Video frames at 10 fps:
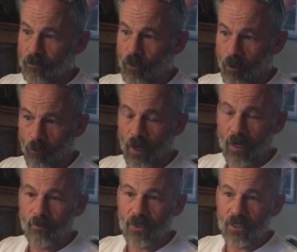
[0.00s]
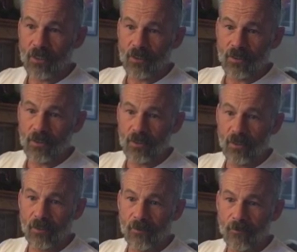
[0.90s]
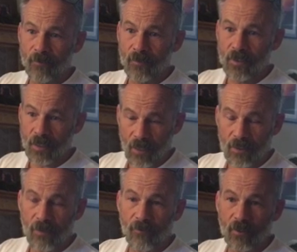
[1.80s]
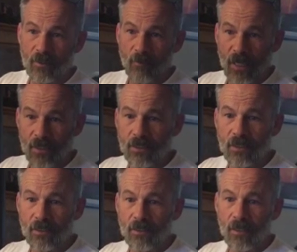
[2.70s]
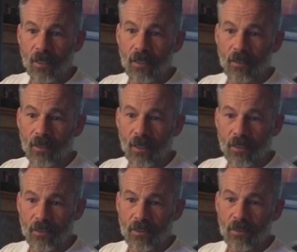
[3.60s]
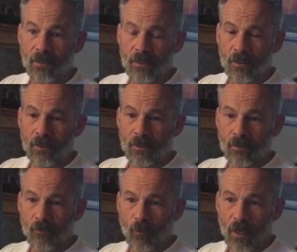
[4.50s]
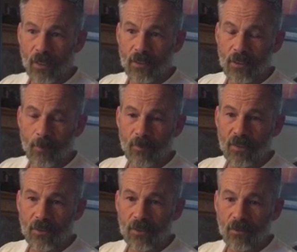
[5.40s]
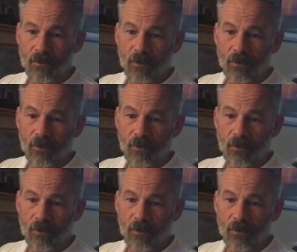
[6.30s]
programs that's scientifically based and has wide acceptance in